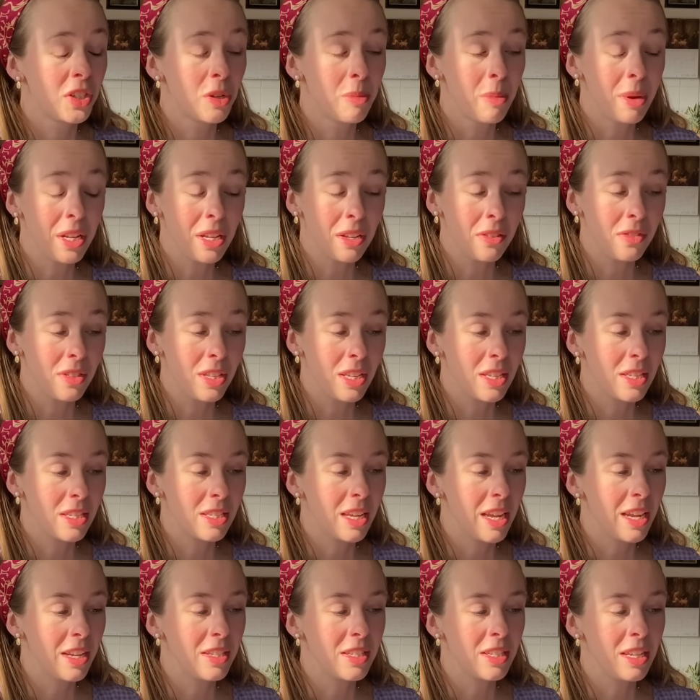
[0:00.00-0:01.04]
many of these
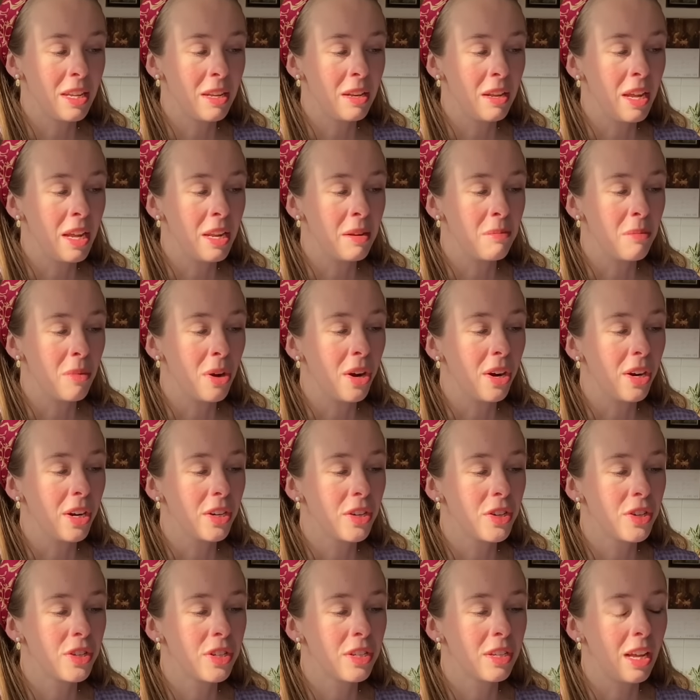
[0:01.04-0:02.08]
saints in
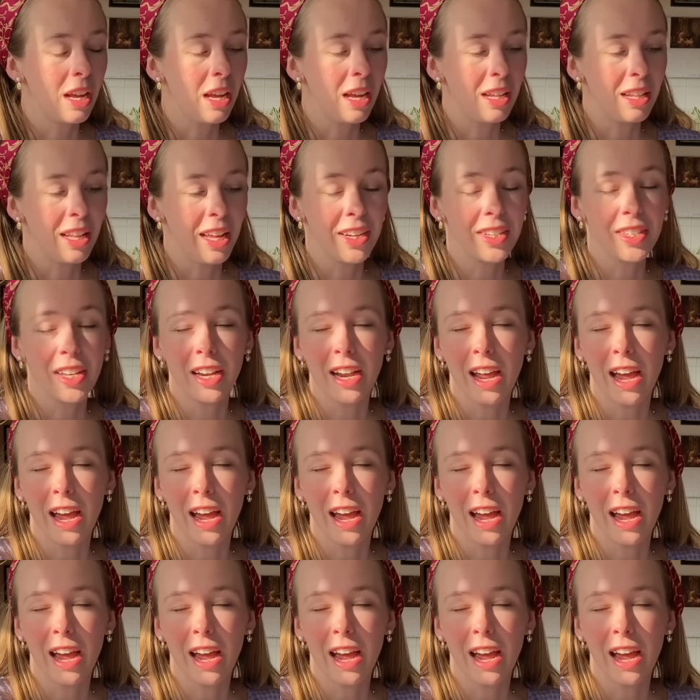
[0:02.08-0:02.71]
March, like St.